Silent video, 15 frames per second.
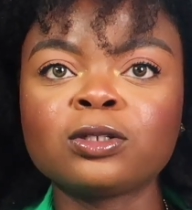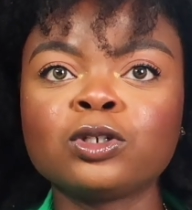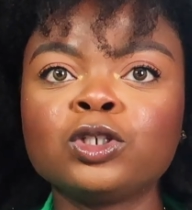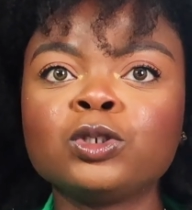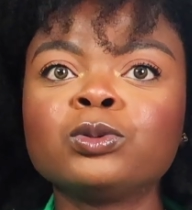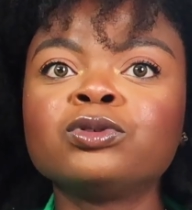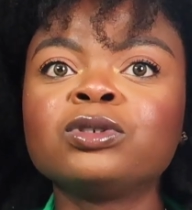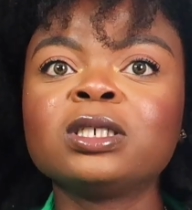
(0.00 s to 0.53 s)
So
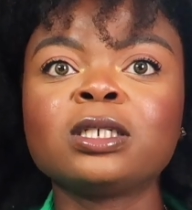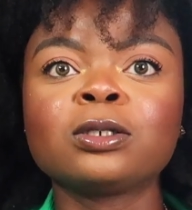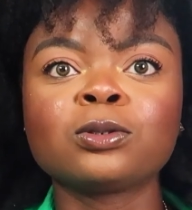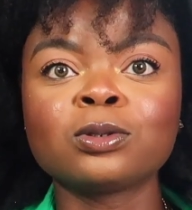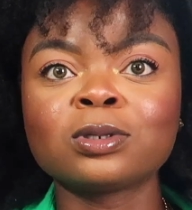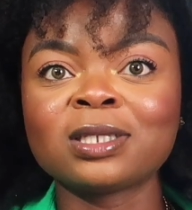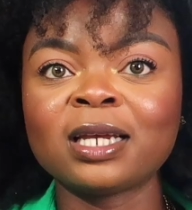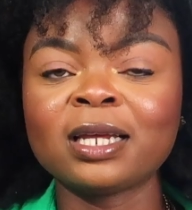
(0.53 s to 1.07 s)
you would need a
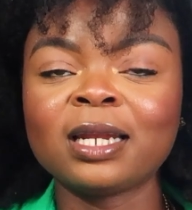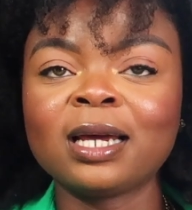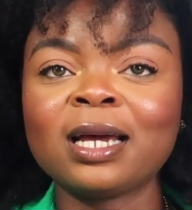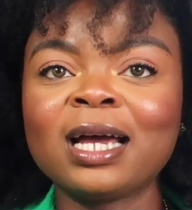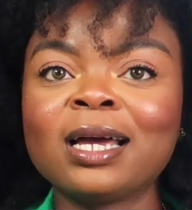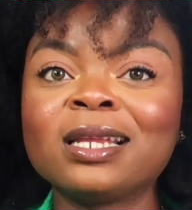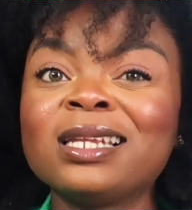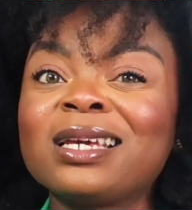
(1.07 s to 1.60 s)
co-signer
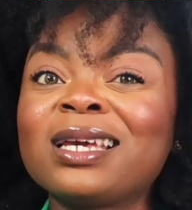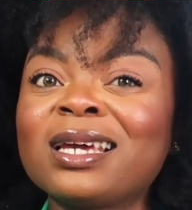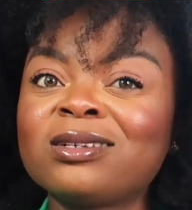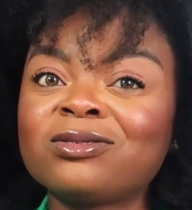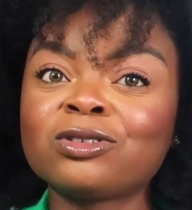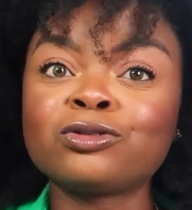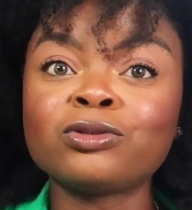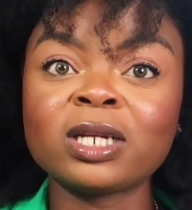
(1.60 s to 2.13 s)
and
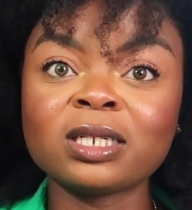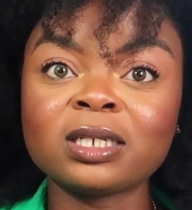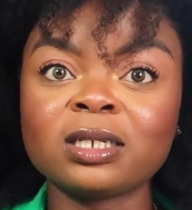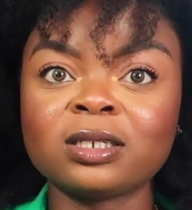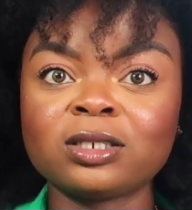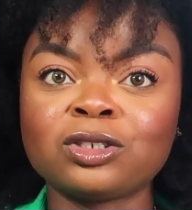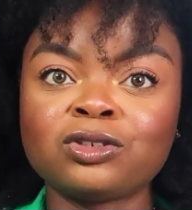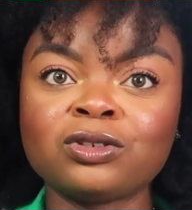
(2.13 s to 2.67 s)
a credit
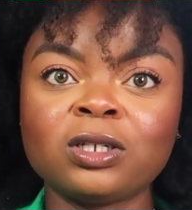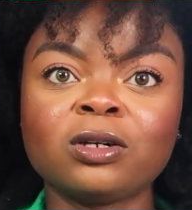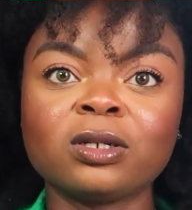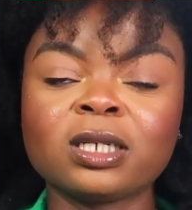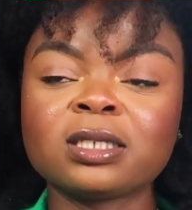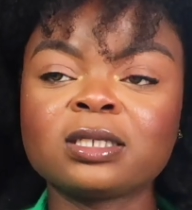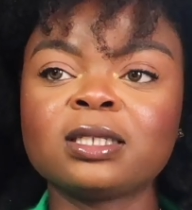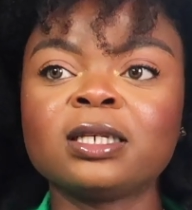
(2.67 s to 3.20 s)
history,
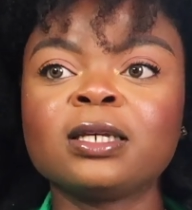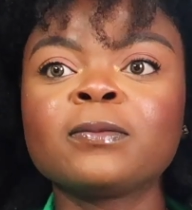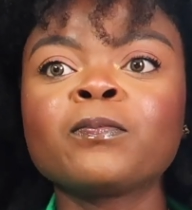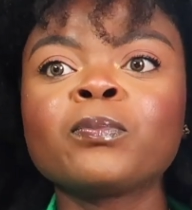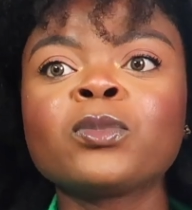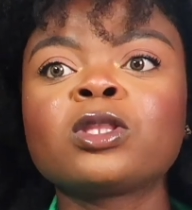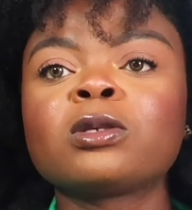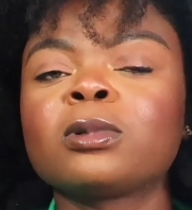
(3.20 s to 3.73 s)
honestly,
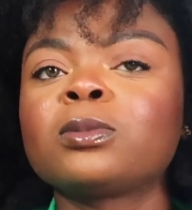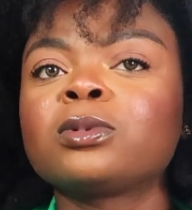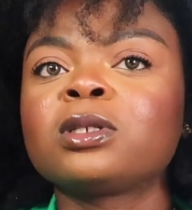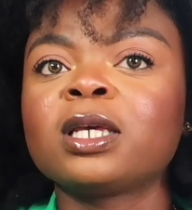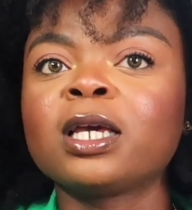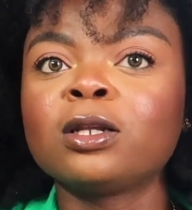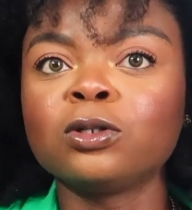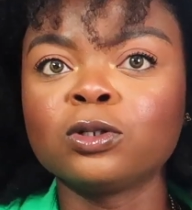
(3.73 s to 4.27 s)
to be able to
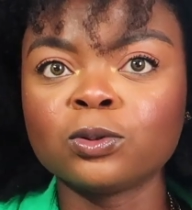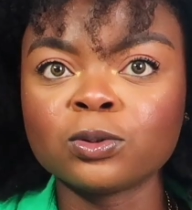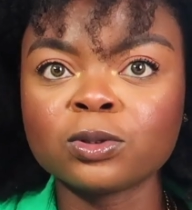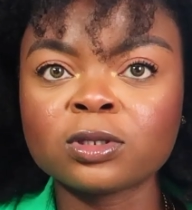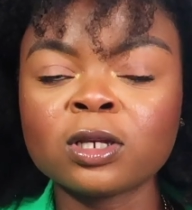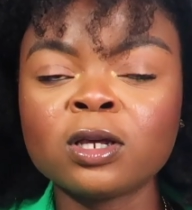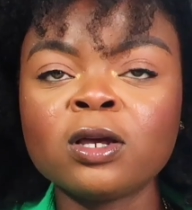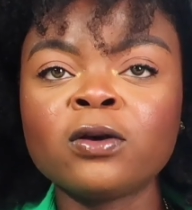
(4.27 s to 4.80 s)
get
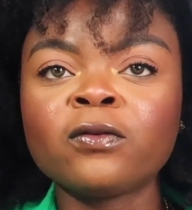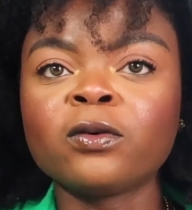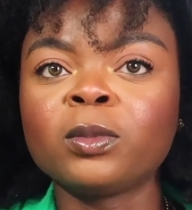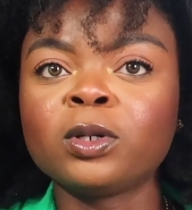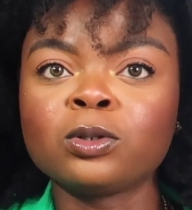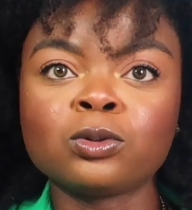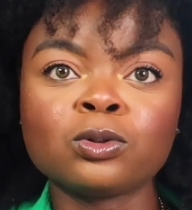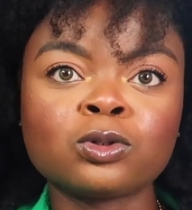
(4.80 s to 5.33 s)
loans for
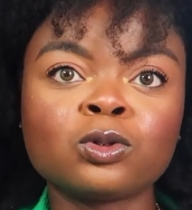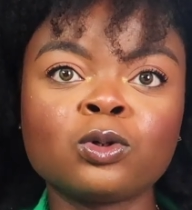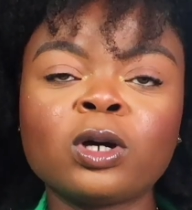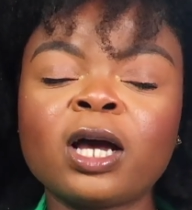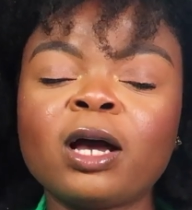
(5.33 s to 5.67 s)
medical school.